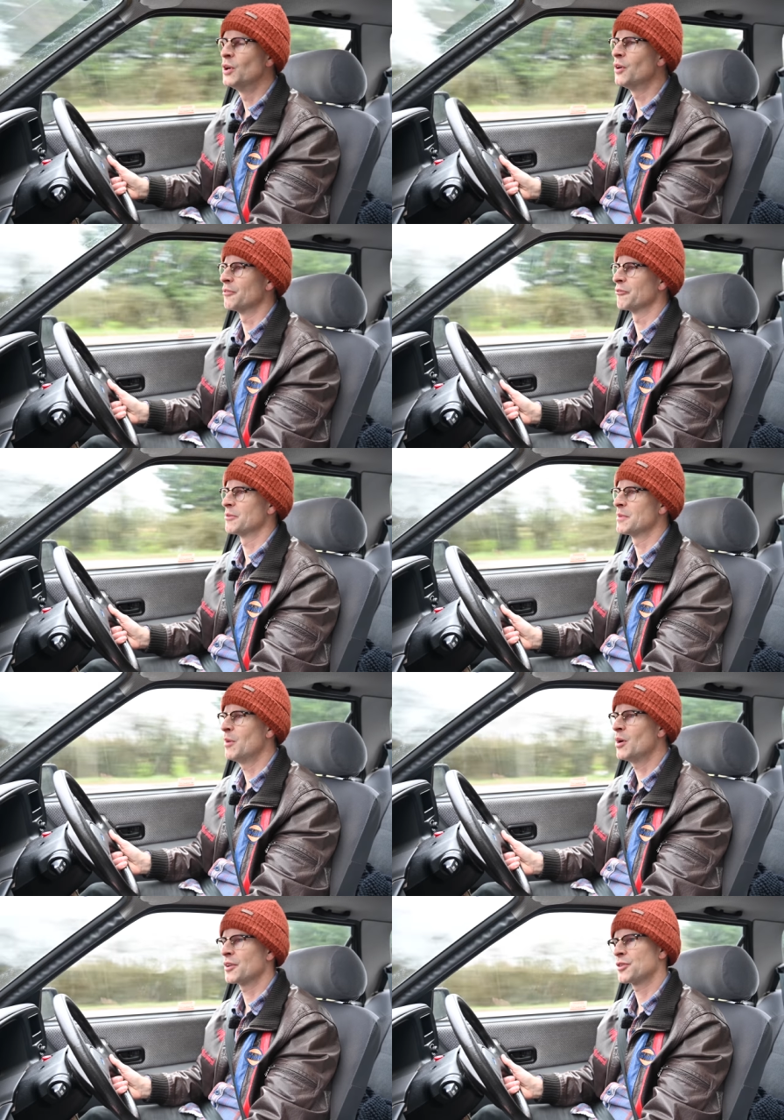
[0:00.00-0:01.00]
on from the
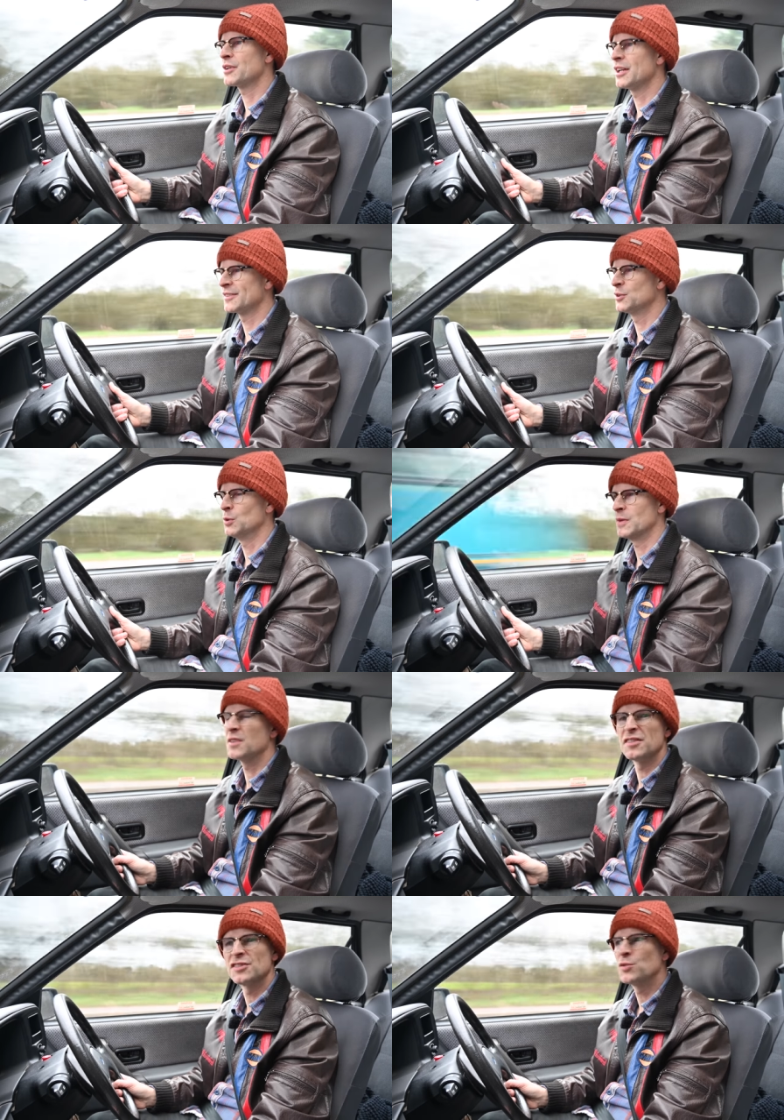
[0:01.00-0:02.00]
Mark III Escort with
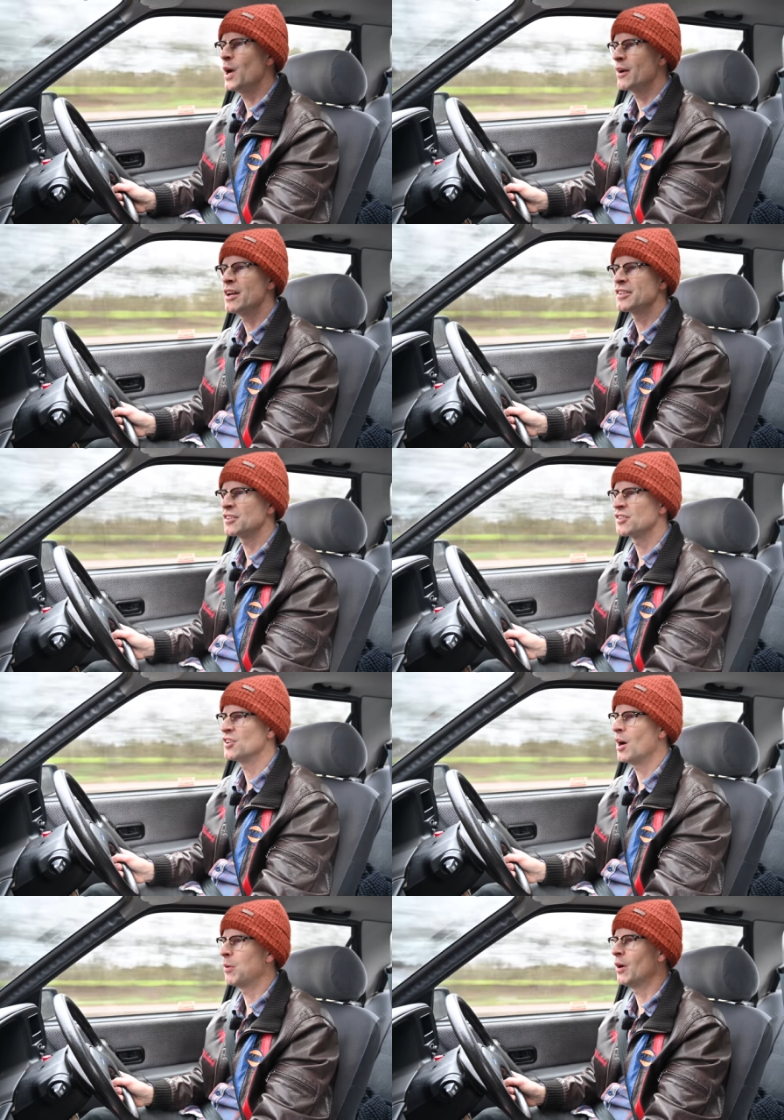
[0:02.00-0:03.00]
its square edges and
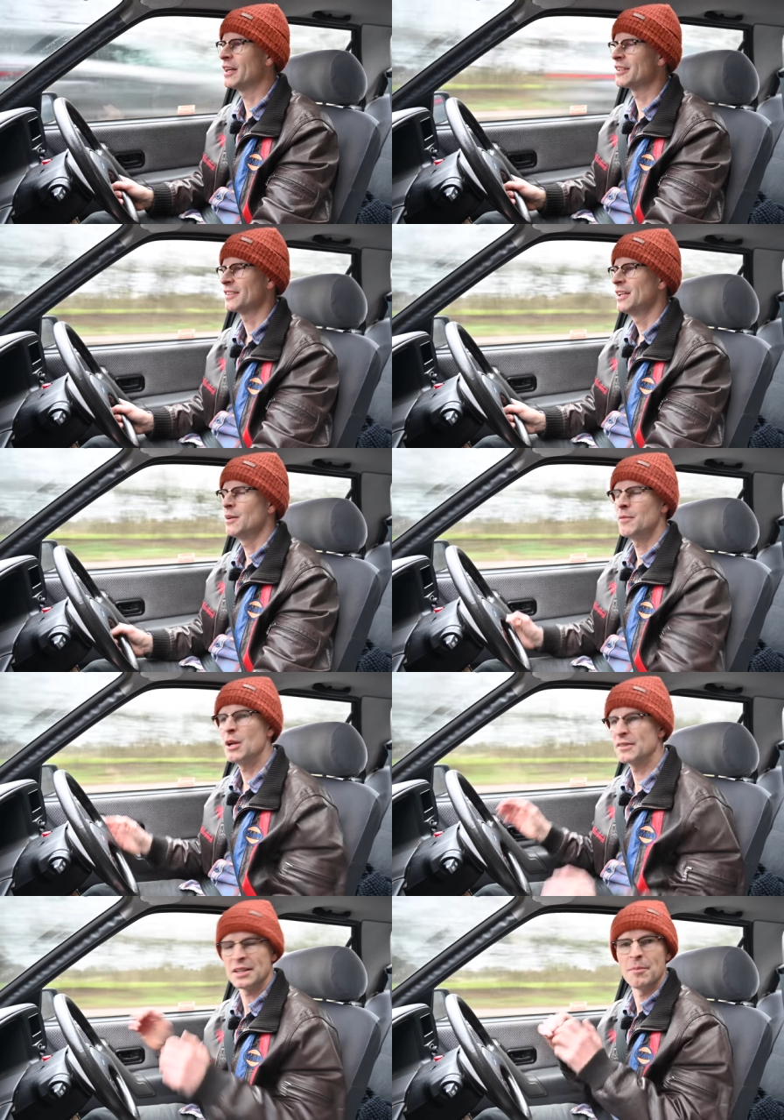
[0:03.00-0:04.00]
sharp lines.
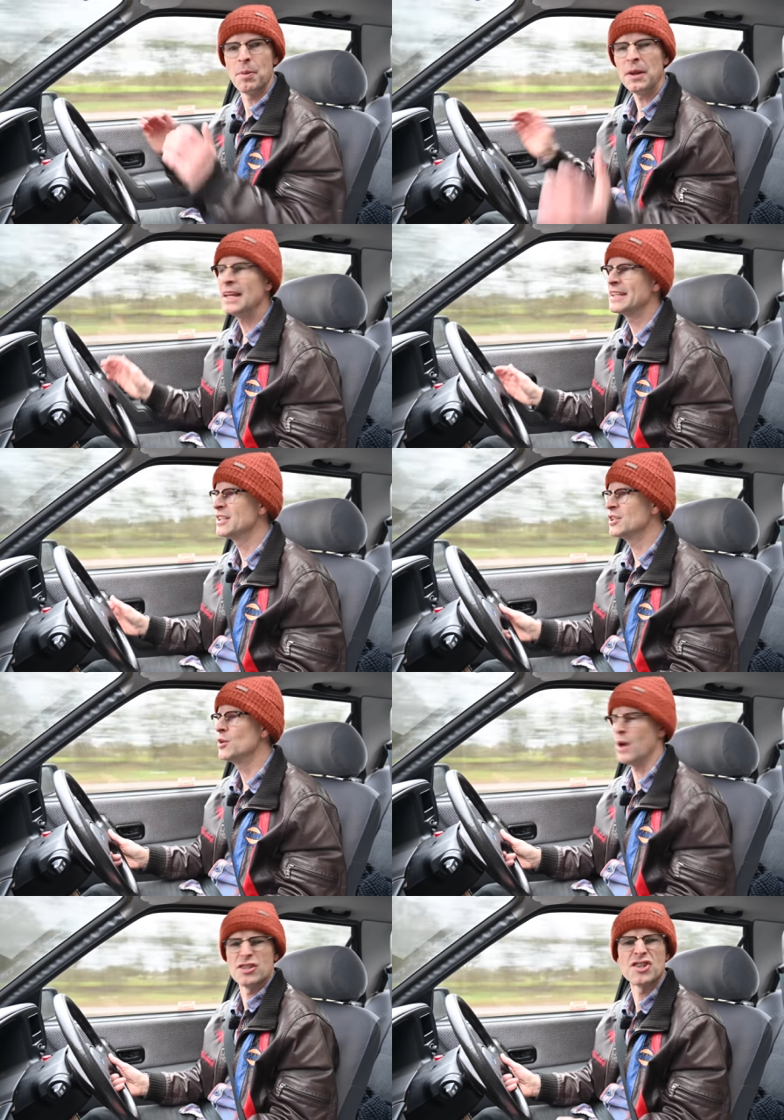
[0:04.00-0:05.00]
It was a completely
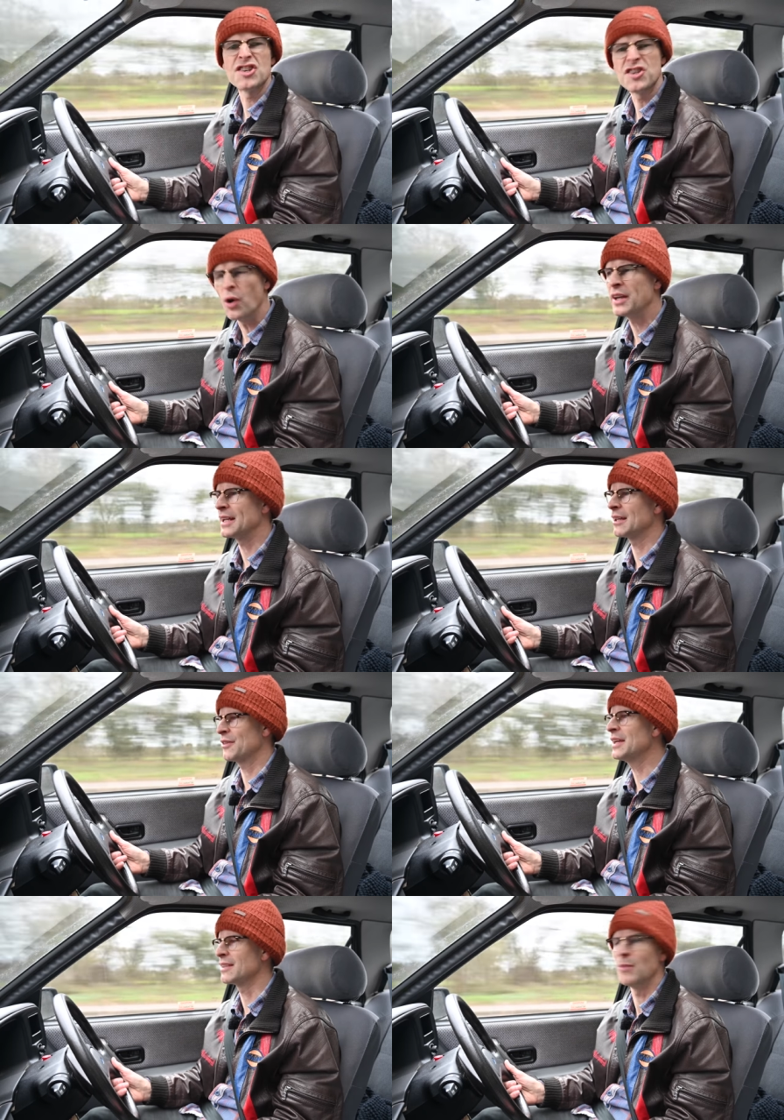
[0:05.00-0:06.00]
new and shocking
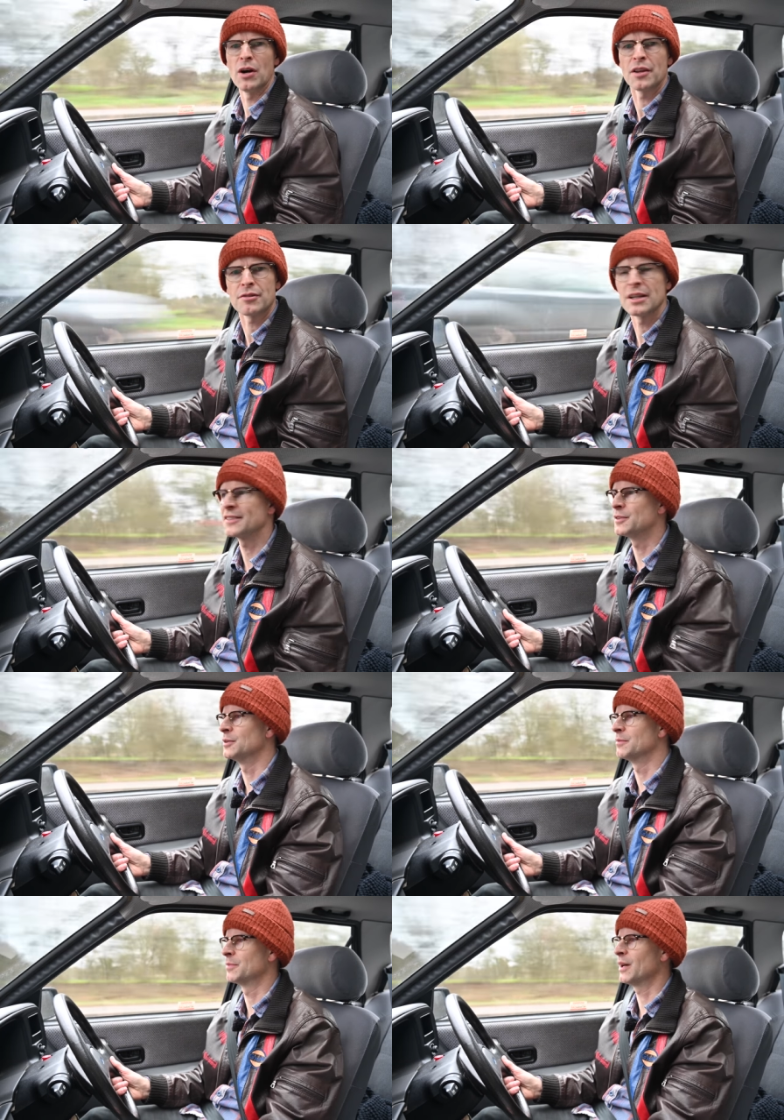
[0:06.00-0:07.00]
thing, the Mark III
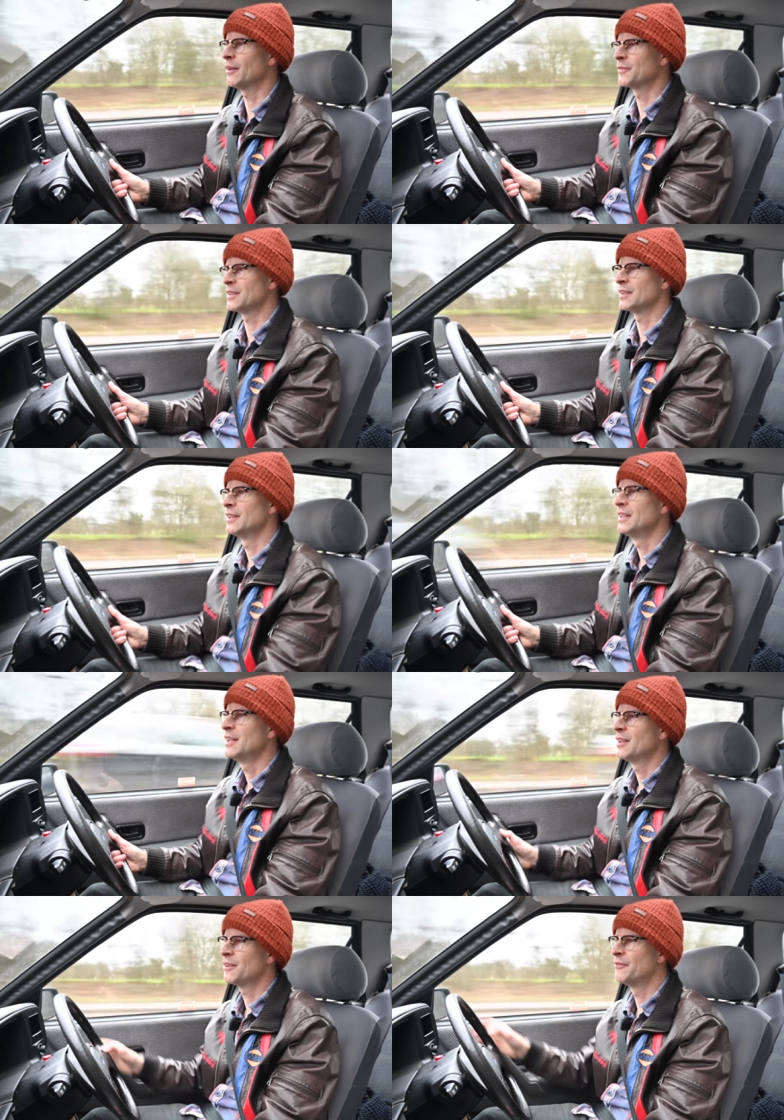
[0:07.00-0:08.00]
Escort, after
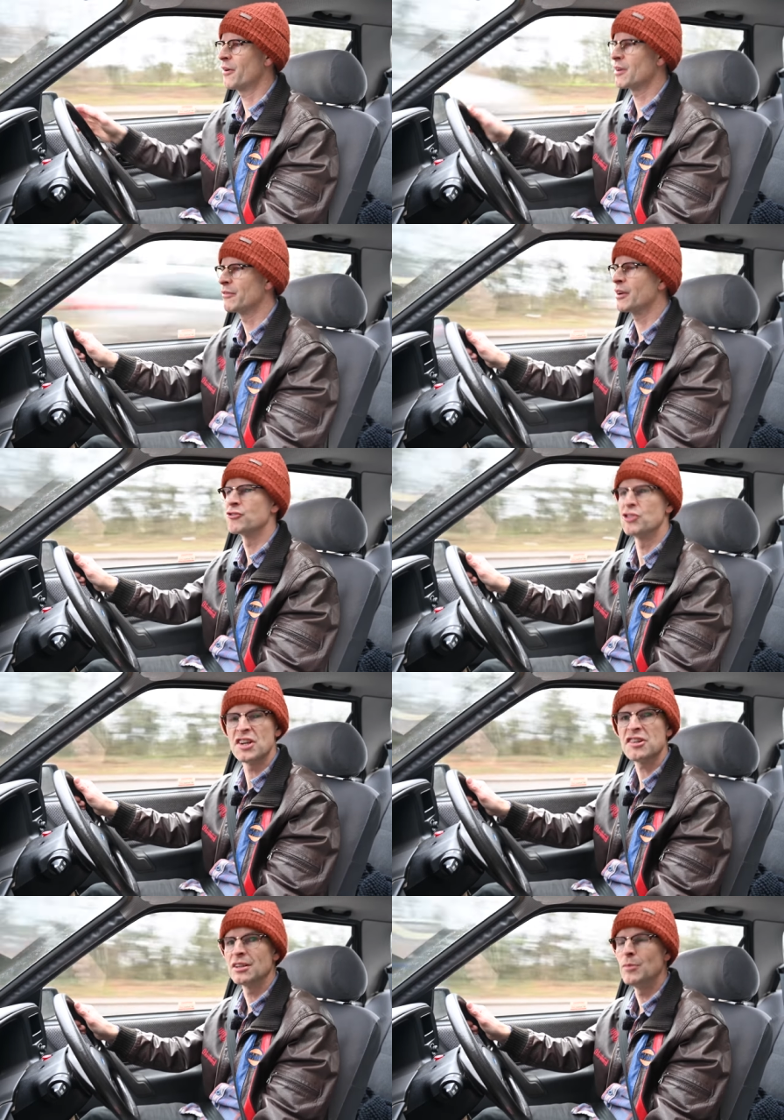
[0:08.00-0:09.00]
the very, very
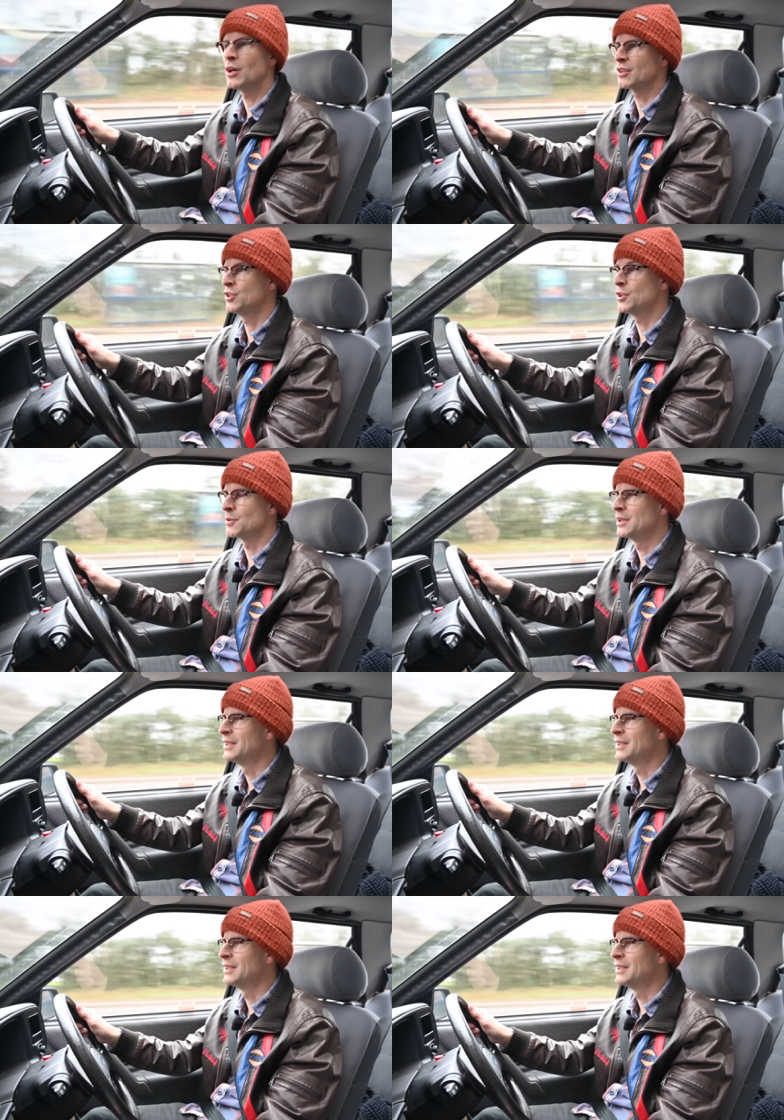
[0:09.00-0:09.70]
traditional Mark II